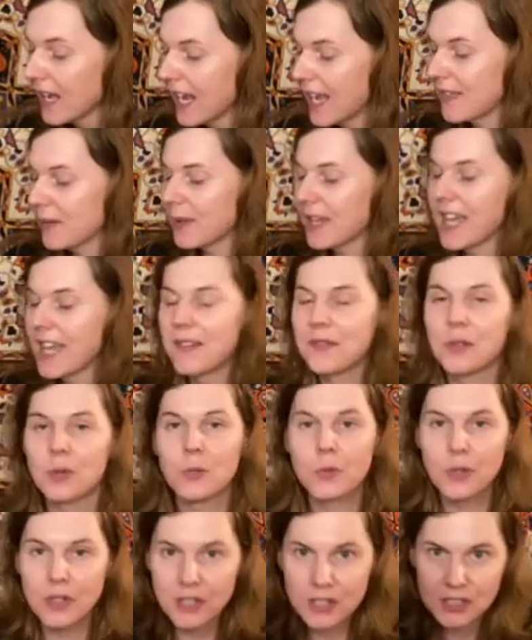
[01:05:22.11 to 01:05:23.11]
And then we have the
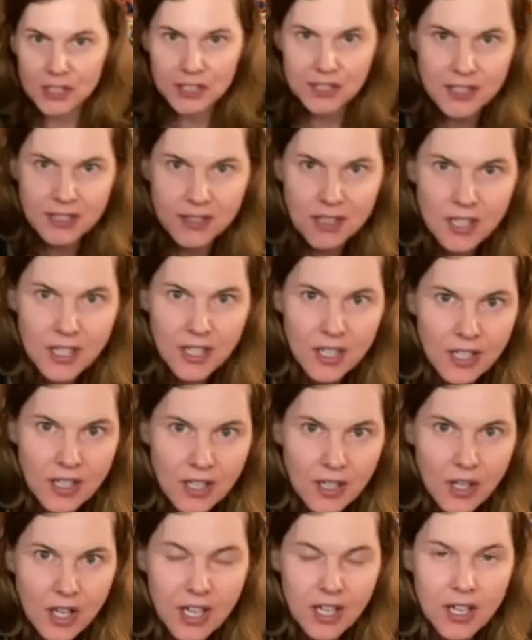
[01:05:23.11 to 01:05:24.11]
World,
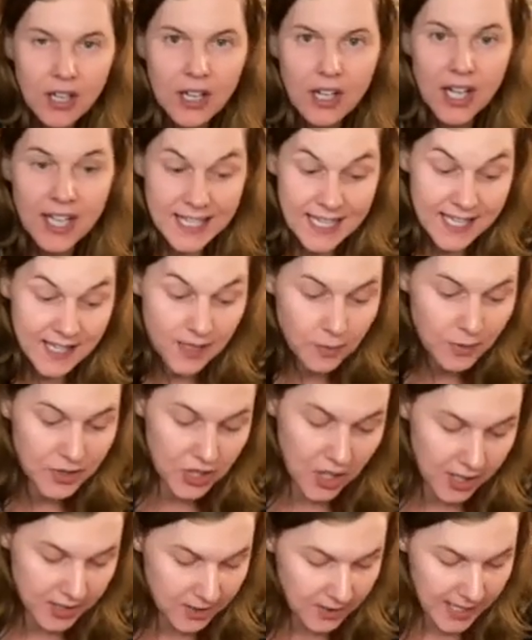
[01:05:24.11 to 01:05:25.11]
again, which
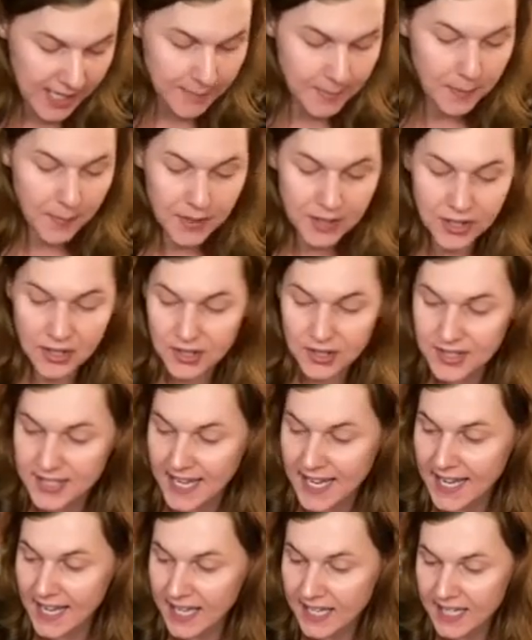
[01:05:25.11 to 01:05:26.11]
also came up on your
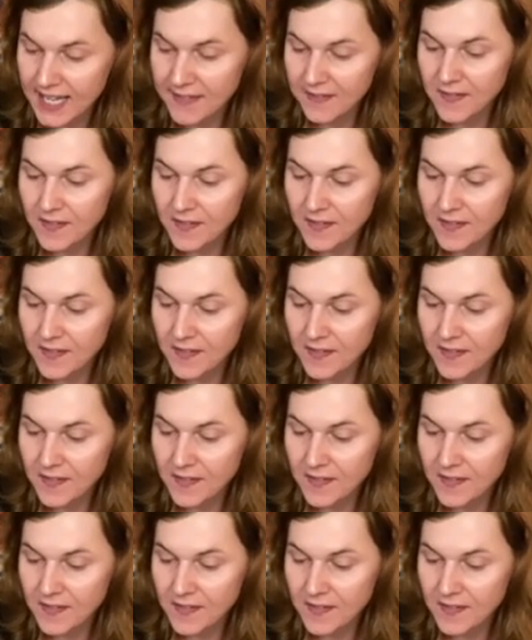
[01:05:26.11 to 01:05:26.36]
side.